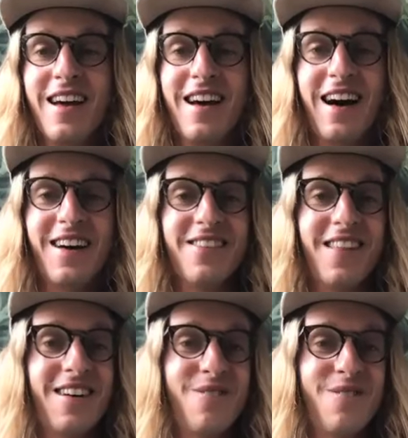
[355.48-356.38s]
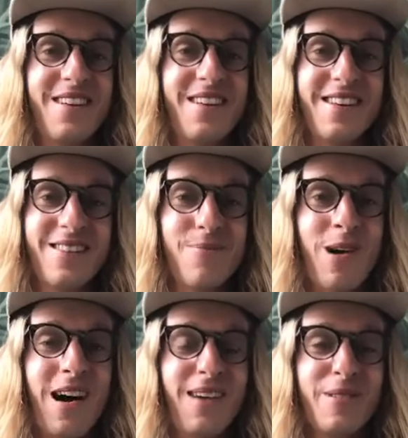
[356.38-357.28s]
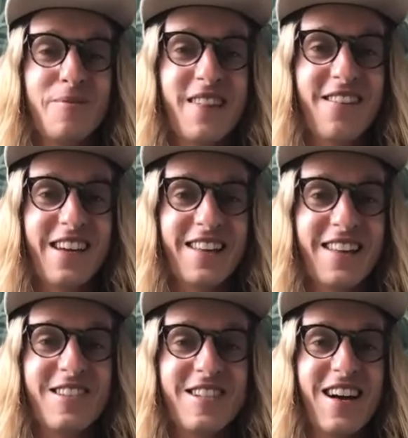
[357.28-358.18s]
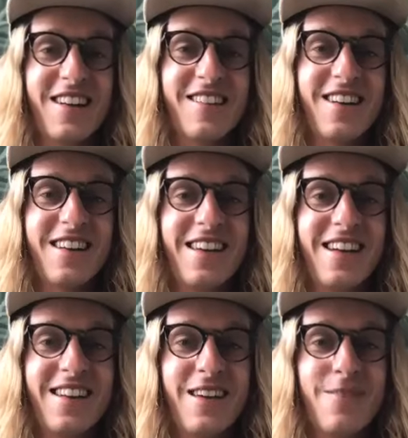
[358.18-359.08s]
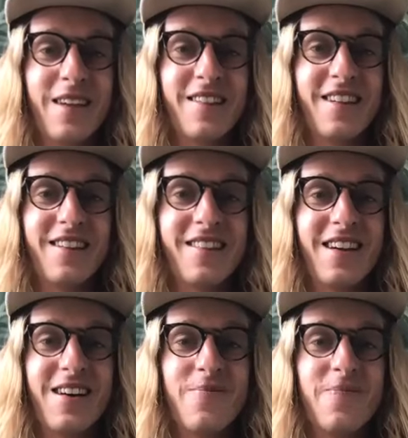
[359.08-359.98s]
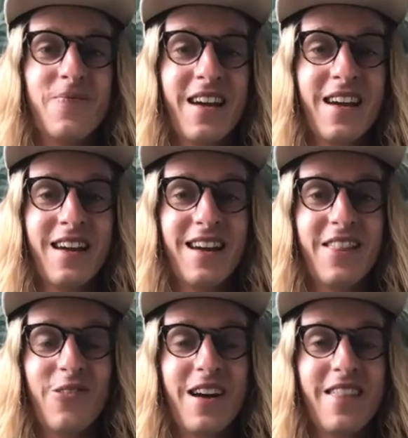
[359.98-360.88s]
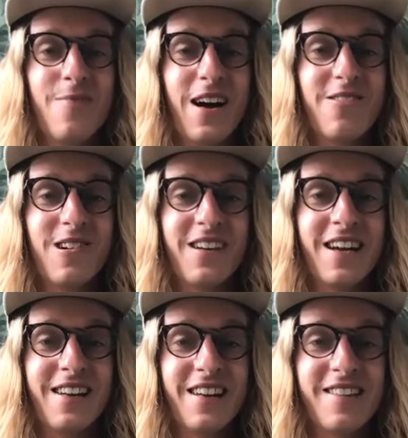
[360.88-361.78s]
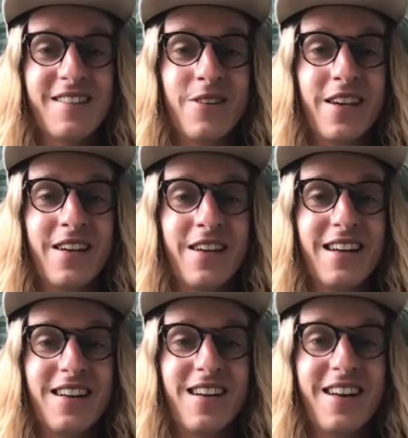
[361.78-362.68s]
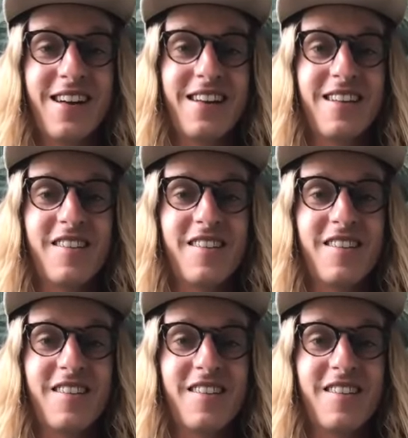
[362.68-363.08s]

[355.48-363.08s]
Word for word: I love the, the problems that we get to address on a day-to-day basis um, and the way that my role kind of gets to be integrated at